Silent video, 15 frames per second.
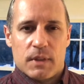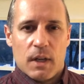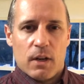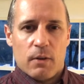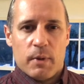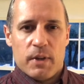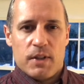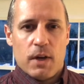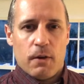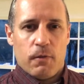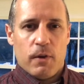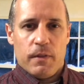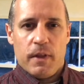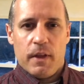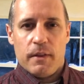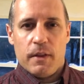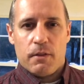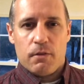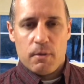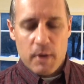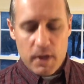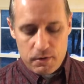a little bit different than the
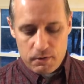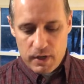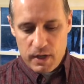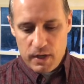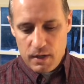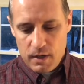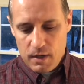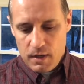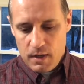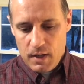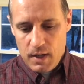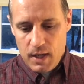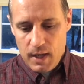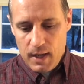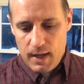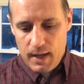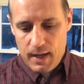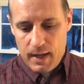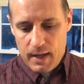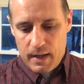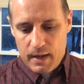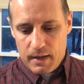3x3.
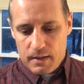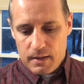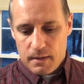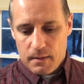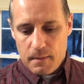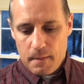And